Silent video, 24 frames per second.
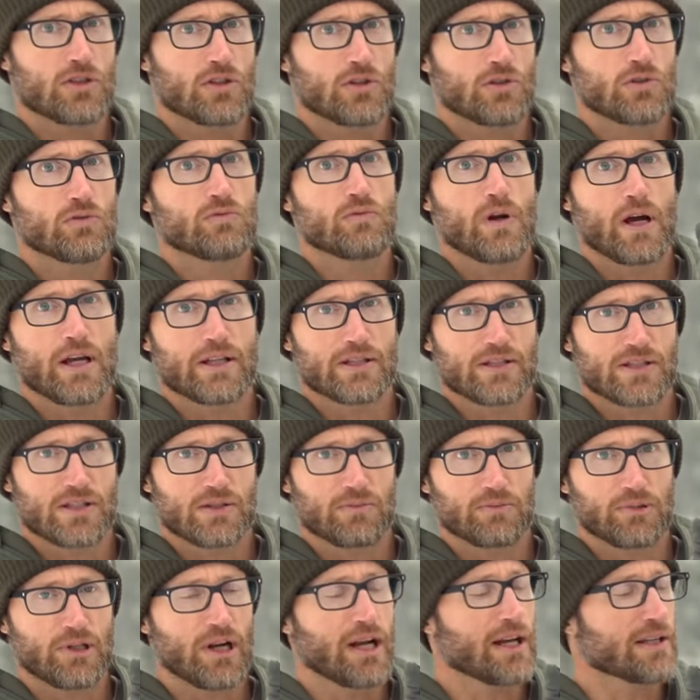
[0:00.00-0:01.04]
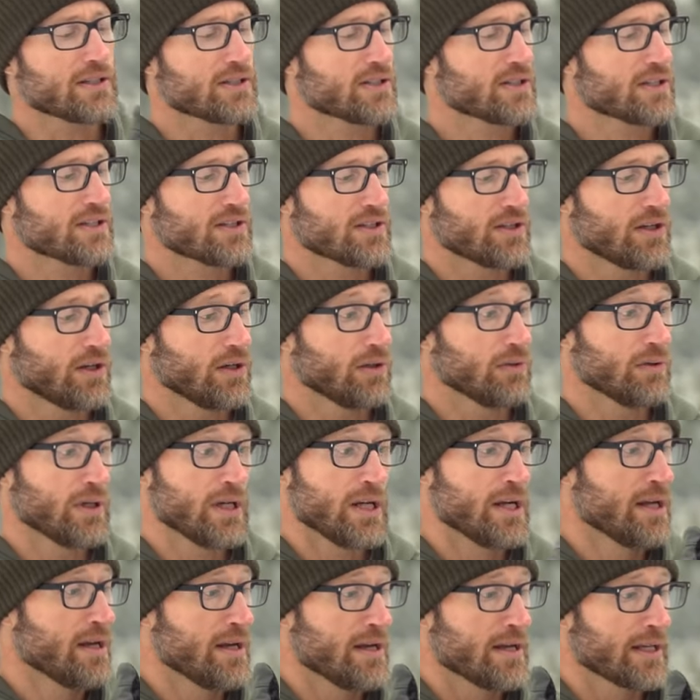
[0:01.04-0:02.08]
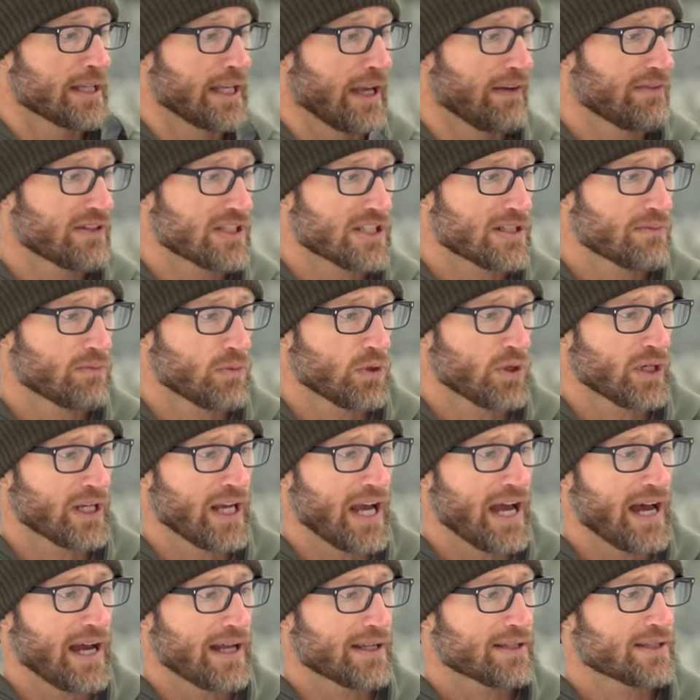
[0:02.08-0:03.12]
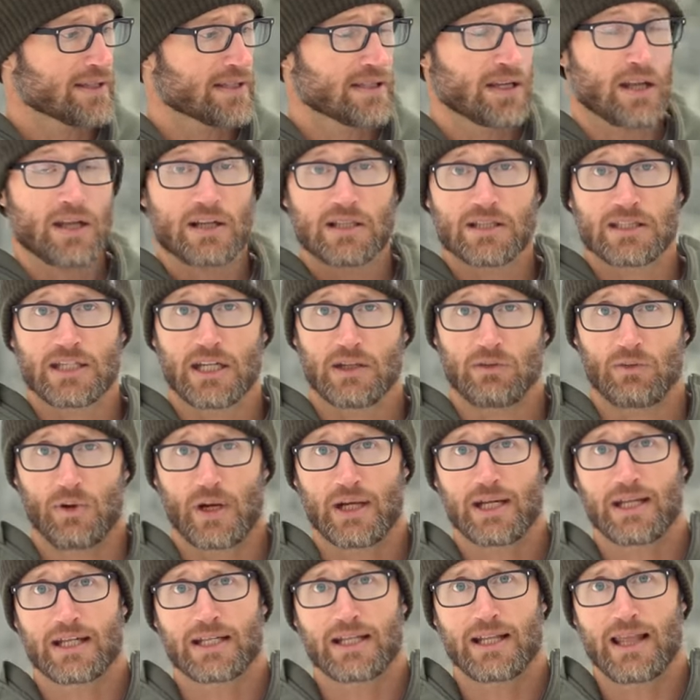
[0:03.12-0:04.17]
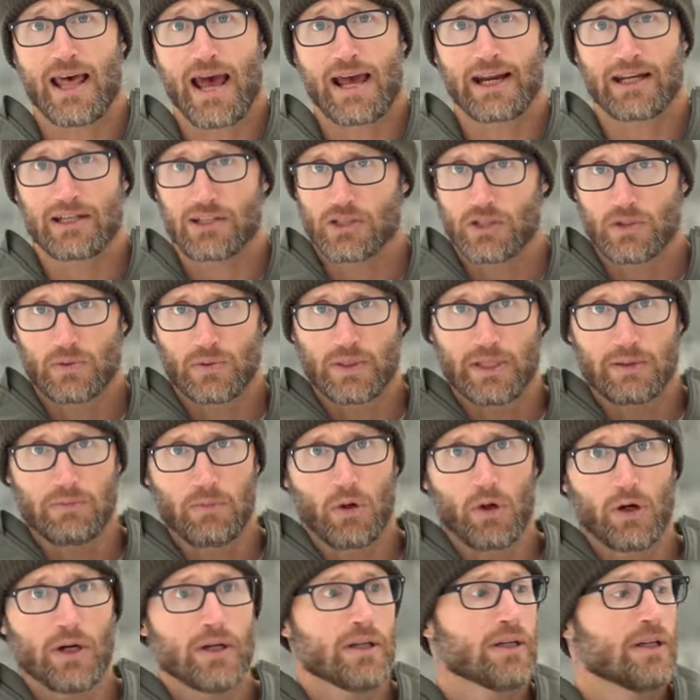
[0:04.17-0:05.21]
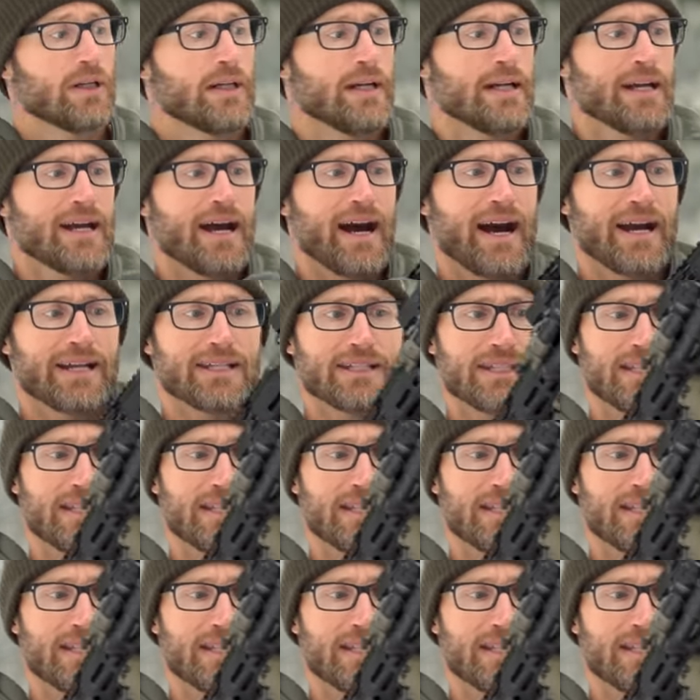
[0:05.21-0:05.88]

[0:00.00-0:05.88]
to run suppressed. So gave it some more gas, didn't run into that issue anymore. I